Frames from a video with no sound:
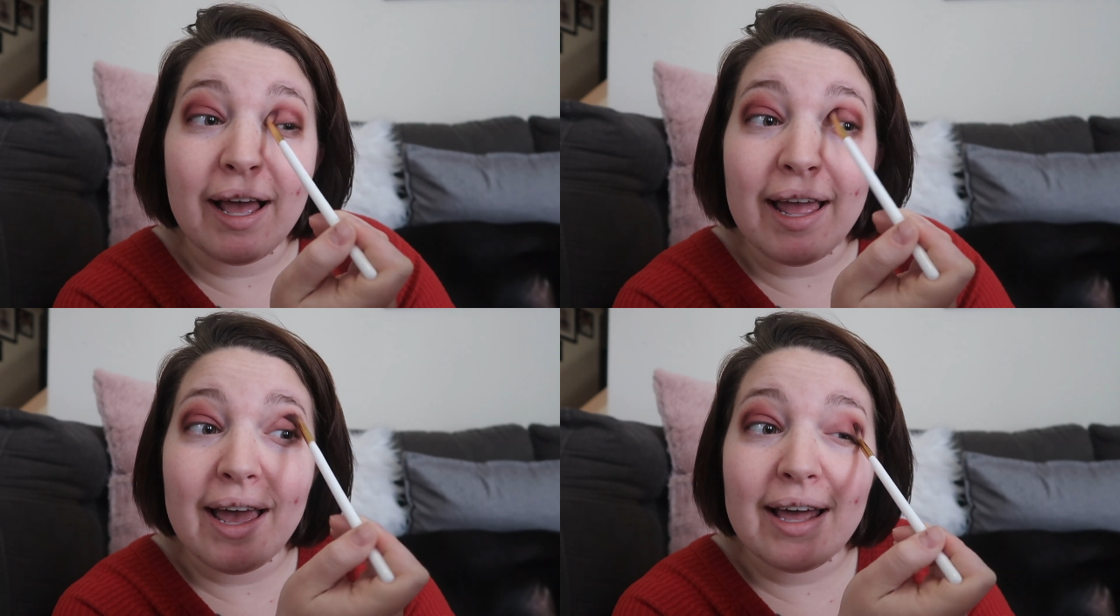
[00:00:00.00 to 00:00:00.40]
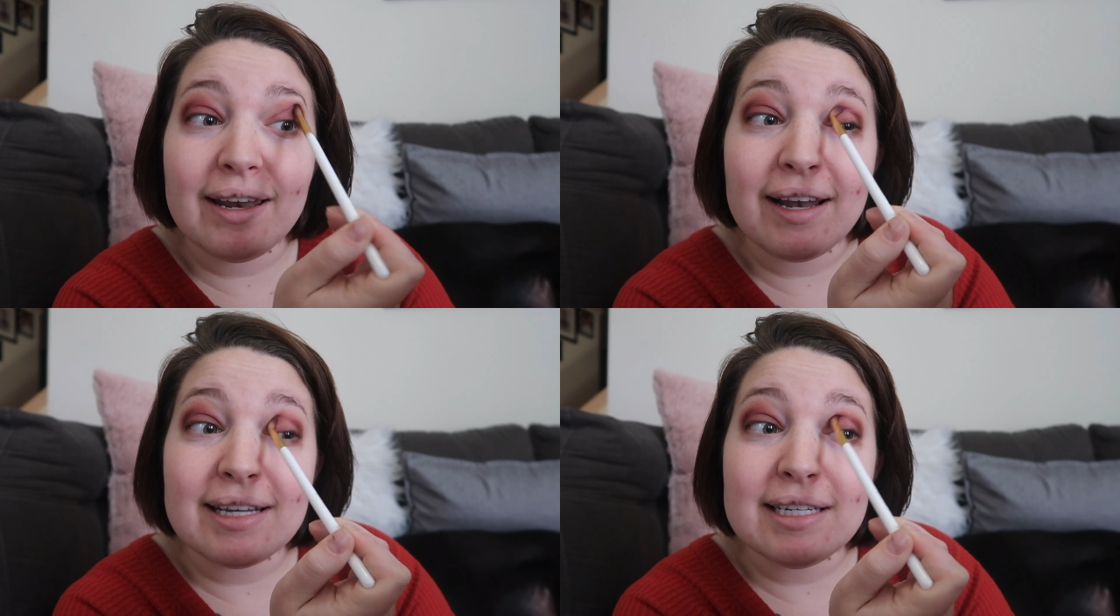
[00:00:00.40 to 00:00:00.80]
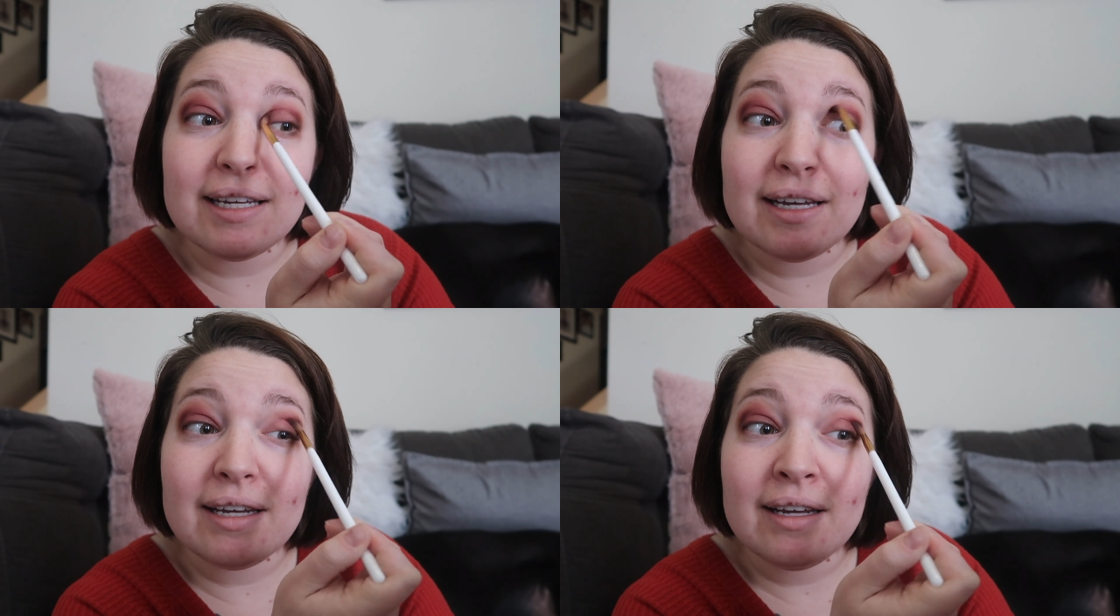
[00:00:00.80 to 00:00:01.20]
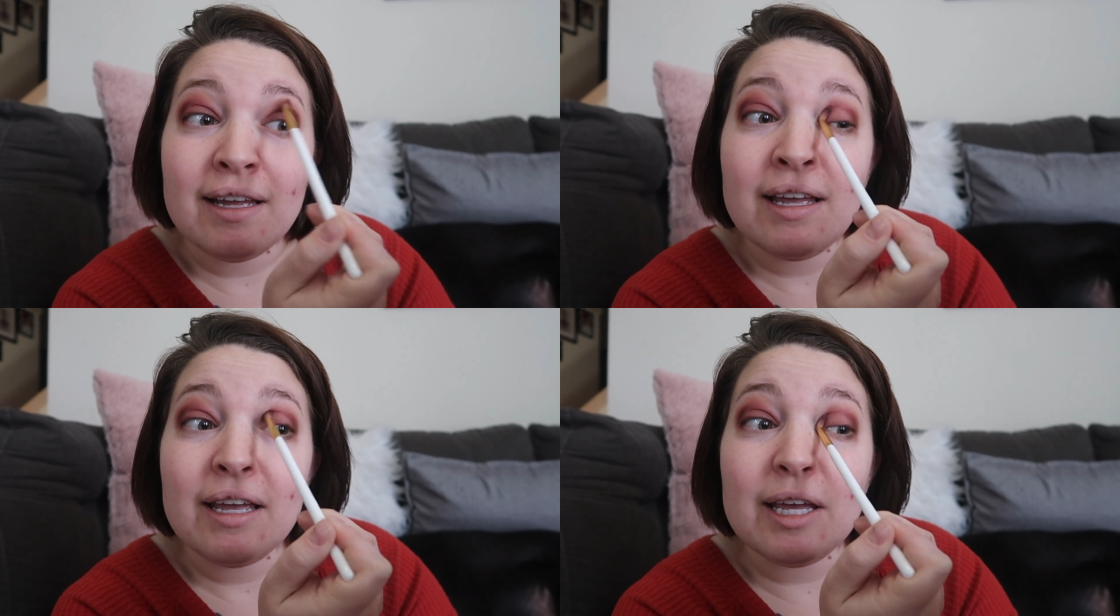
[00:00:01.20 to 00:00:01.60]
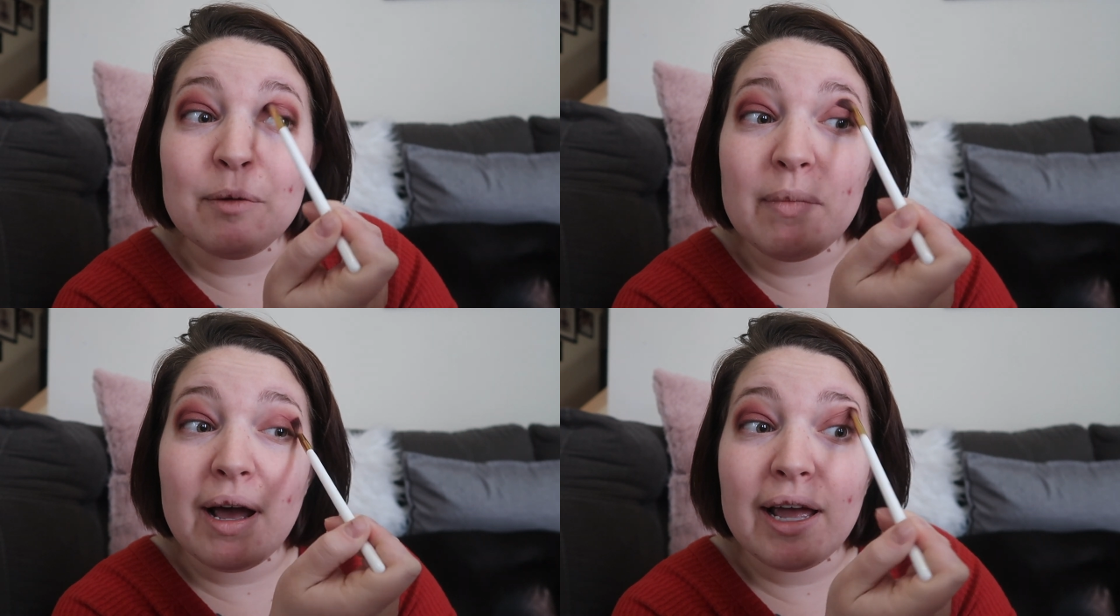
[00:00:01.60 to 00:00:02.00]
I had an idea
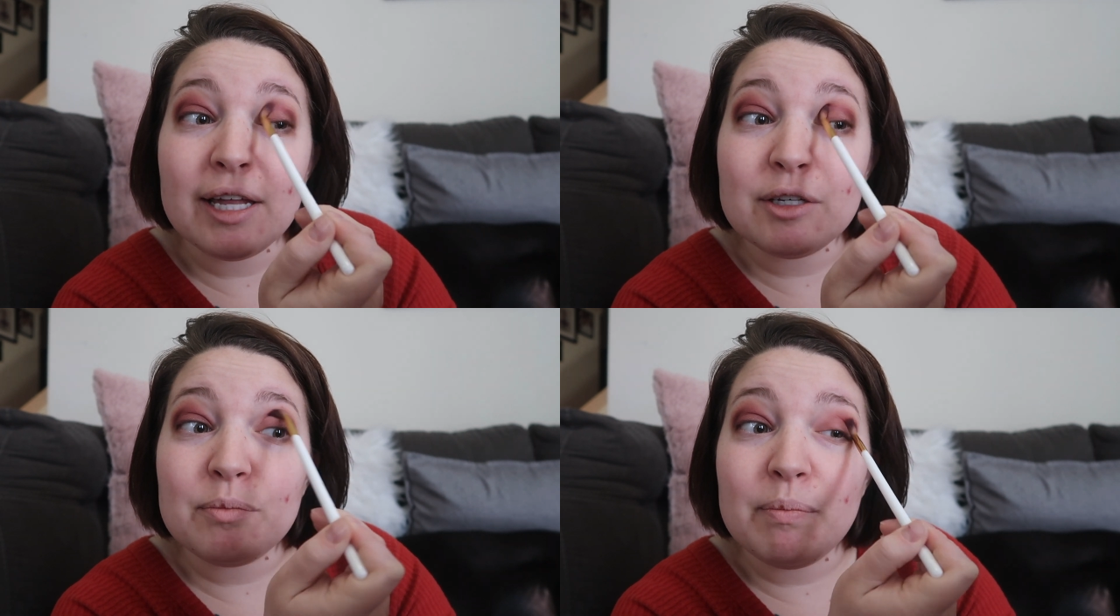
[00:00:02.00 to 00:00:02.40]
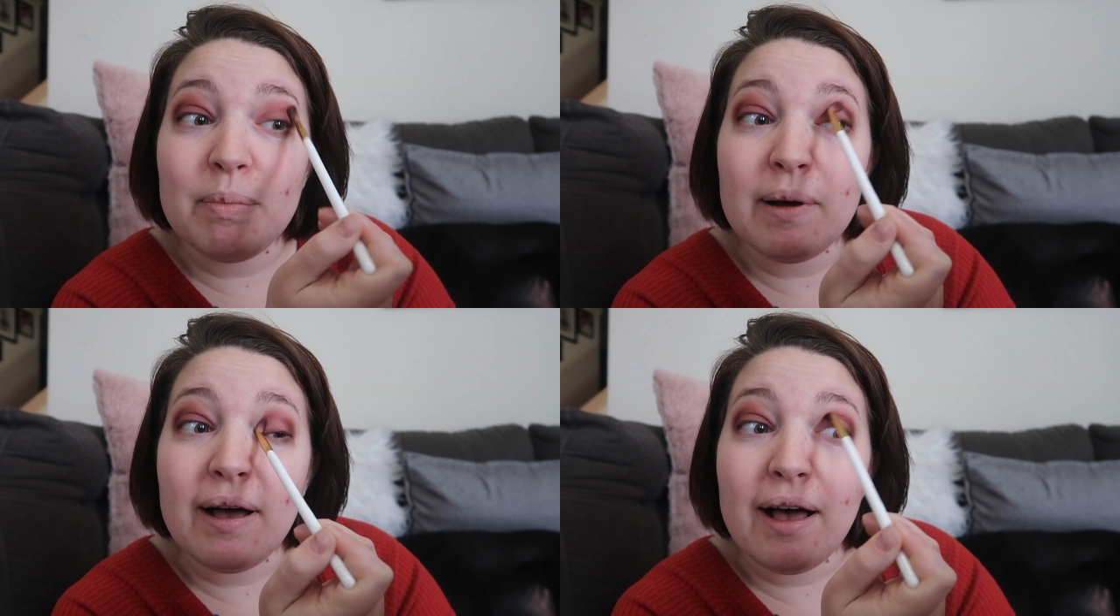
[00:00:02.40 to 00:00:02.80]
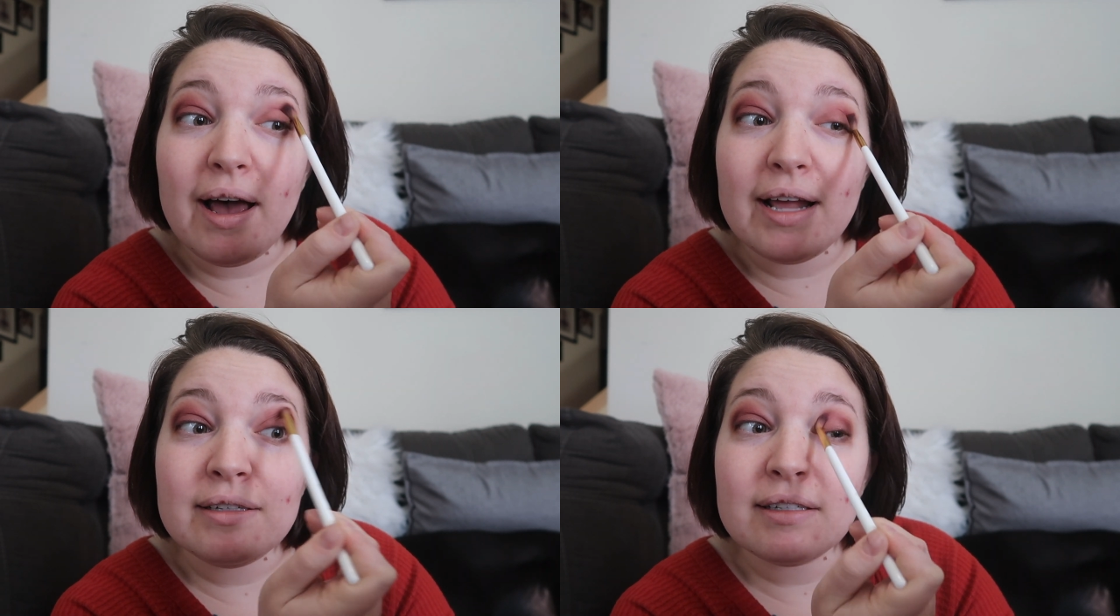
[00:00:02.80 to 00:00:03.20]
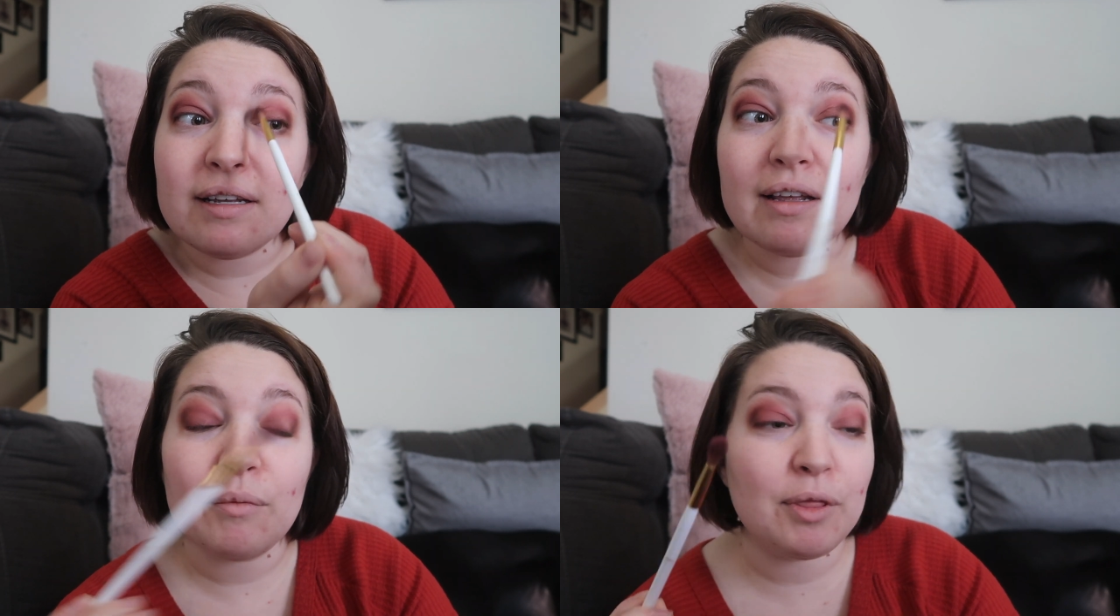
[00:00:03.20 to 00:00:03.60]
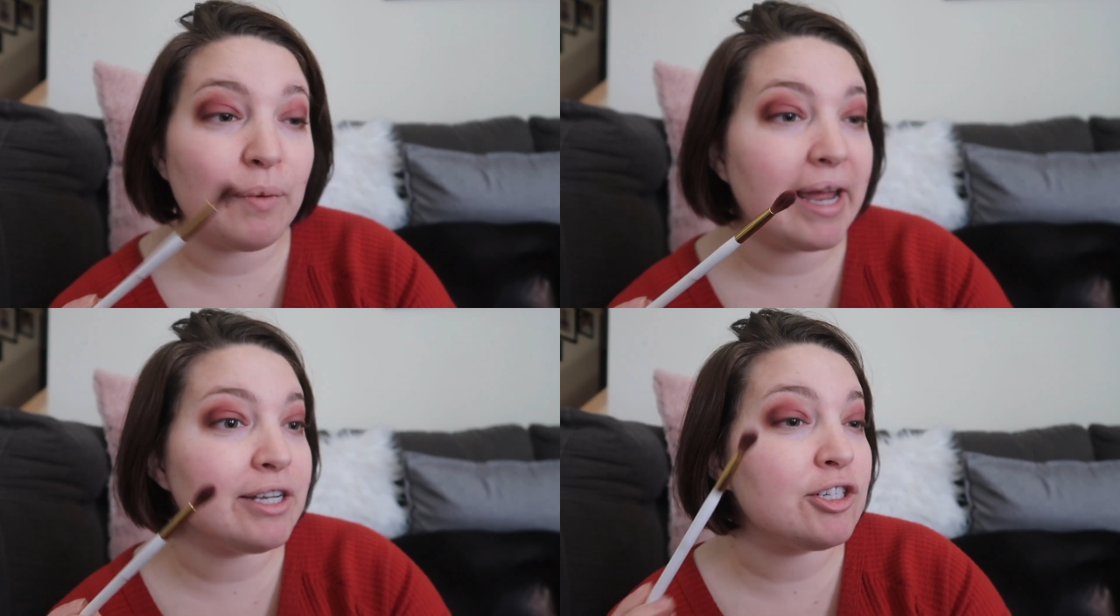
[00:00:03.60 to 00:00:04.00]
in mind, but with the
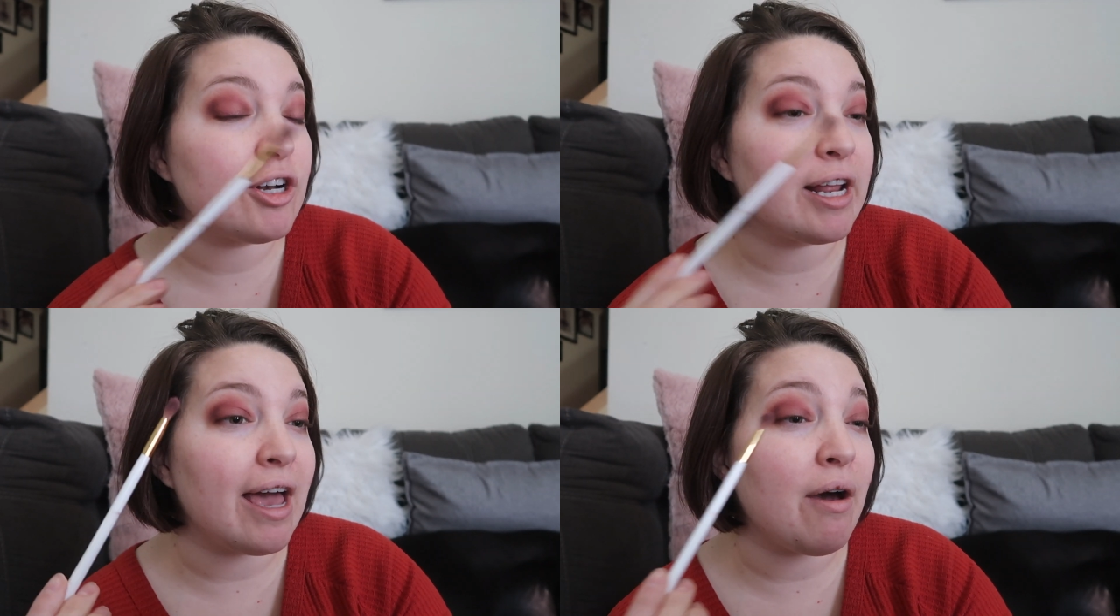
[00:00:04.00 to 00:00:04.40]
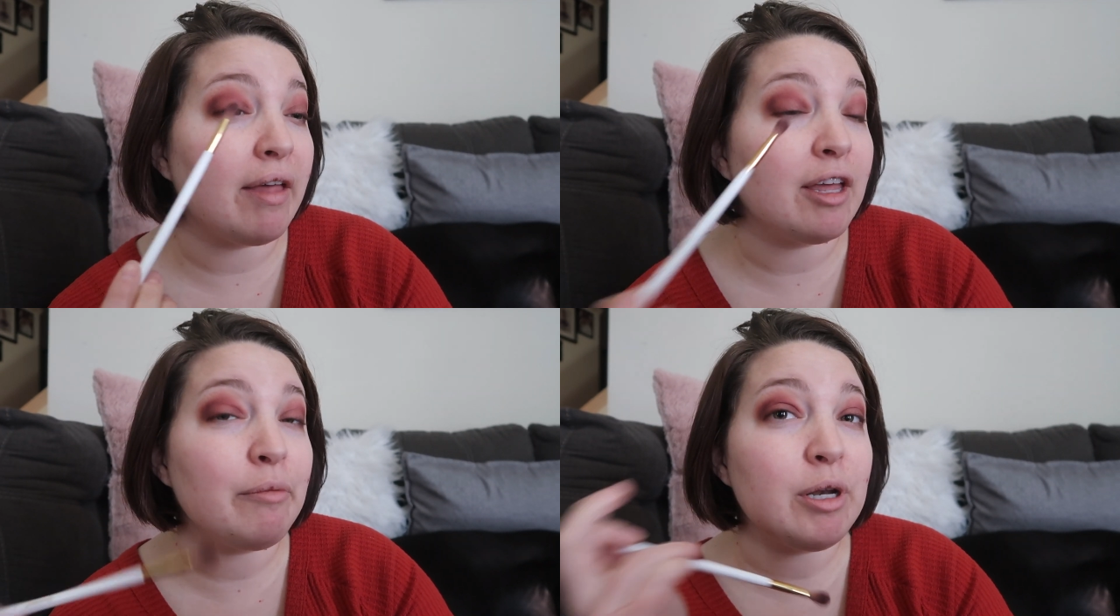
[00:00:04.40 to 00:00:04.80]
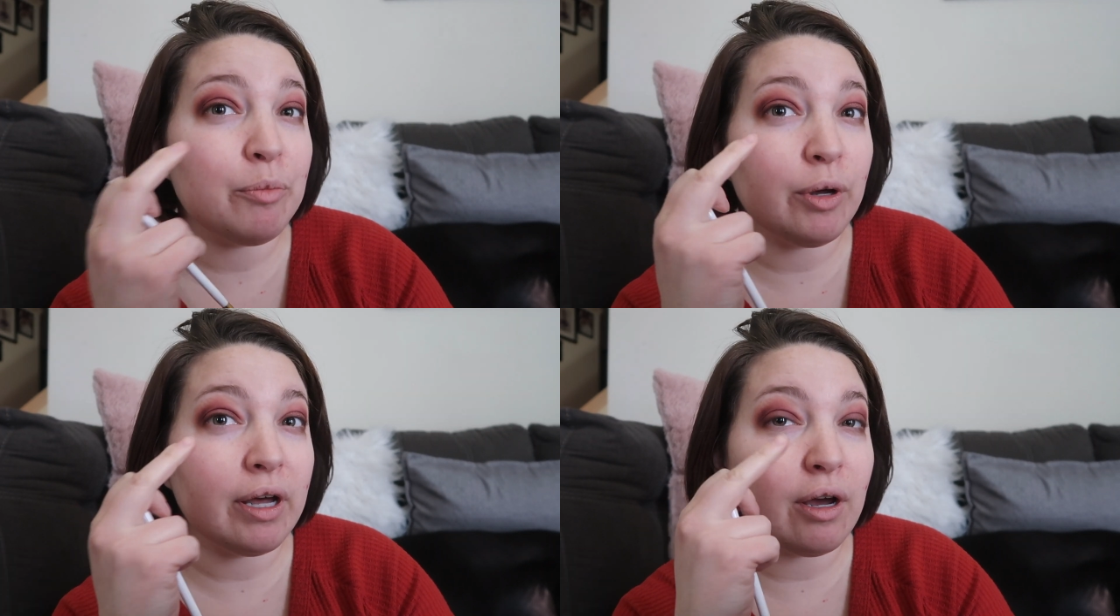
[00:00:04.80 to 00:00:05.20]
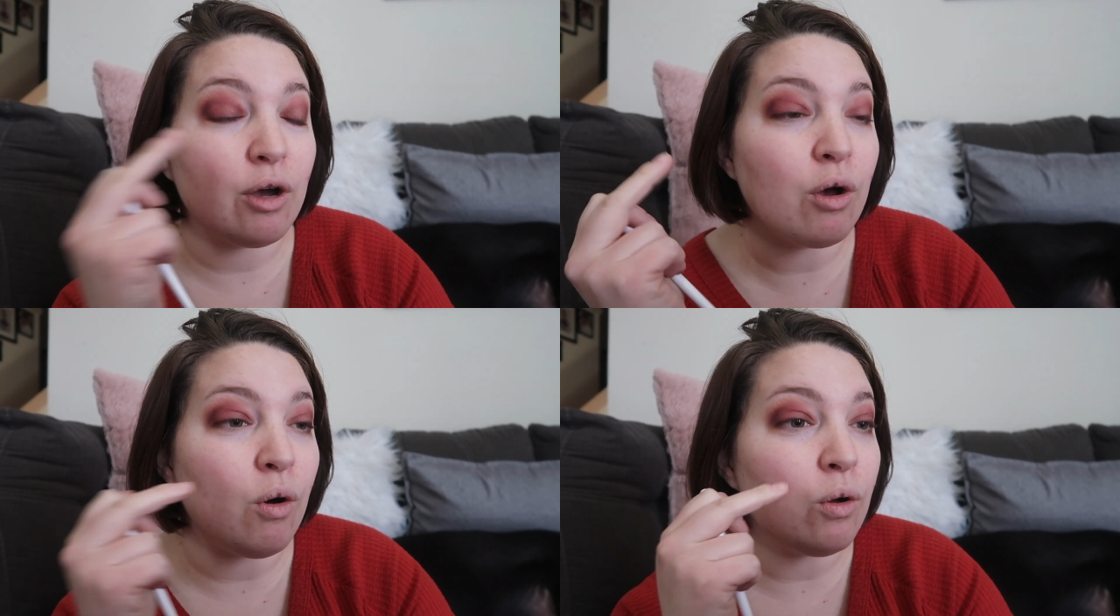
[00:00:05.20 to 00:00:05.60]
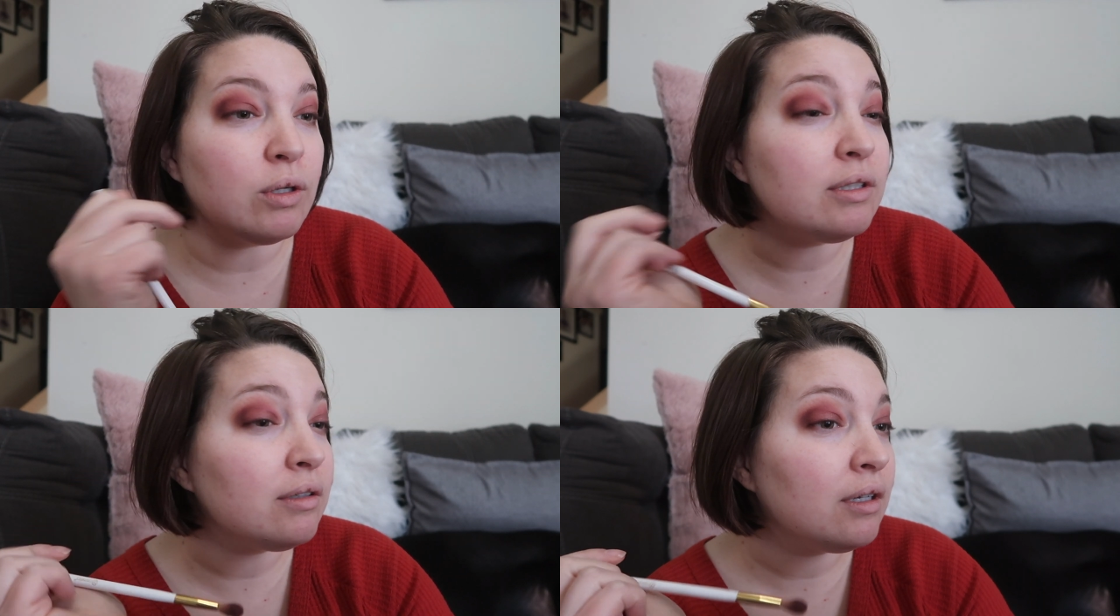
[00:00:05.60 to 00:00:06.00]
way it's turning out, I think I'm gonna put
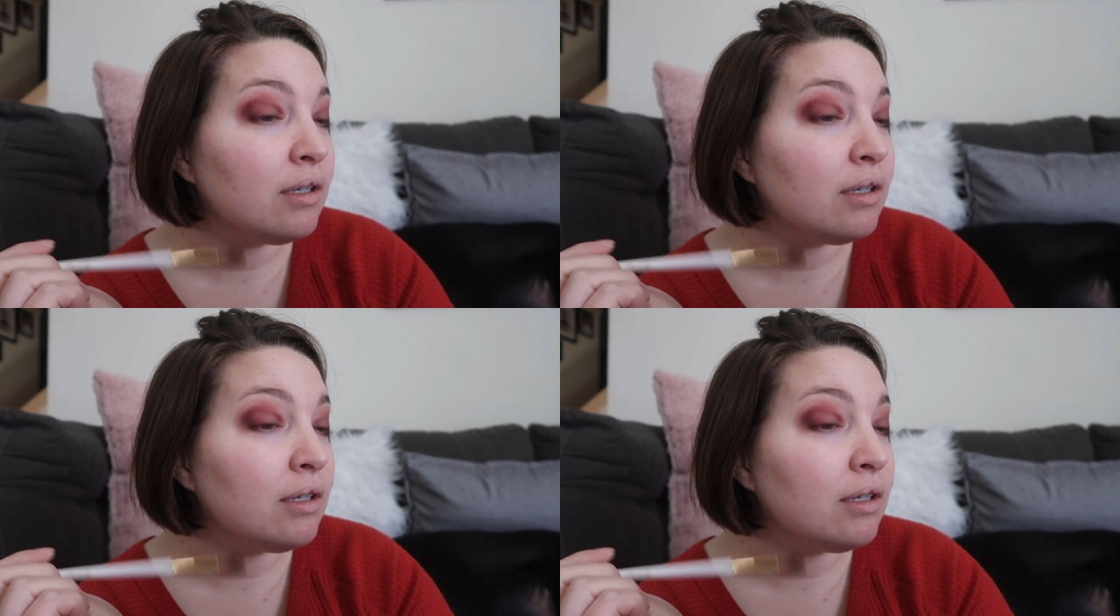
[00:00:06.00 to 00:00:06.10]
gold